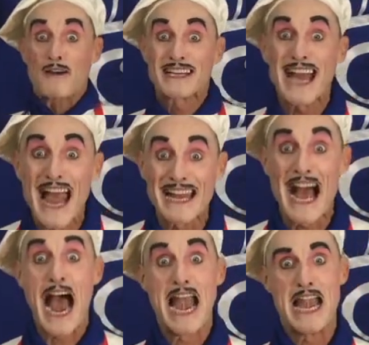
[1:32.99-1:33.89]
Cake!
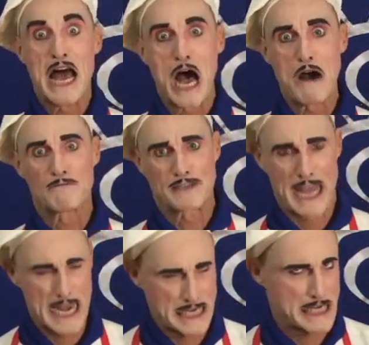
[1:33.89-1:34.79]
I love
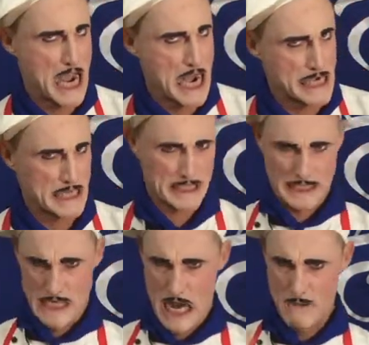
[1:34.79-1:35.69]
cake! Cake is
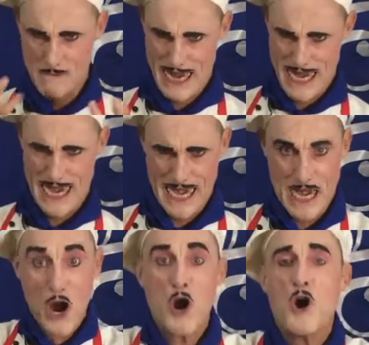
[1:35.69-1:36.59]
yummy!